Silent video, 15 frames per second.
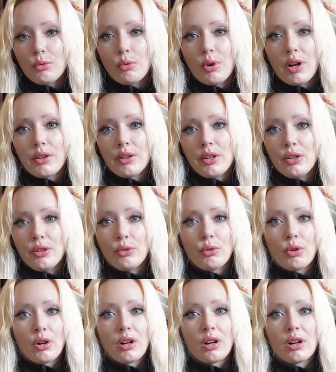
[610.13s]
while you
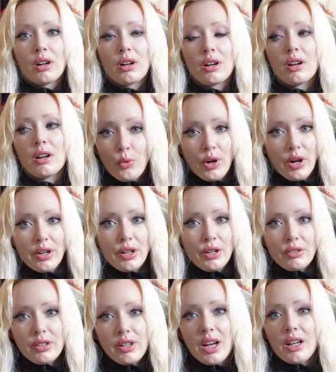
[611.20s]
are wearing your
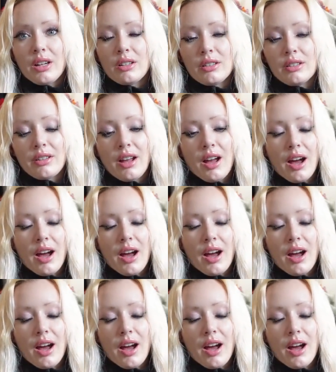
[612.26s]
retainers.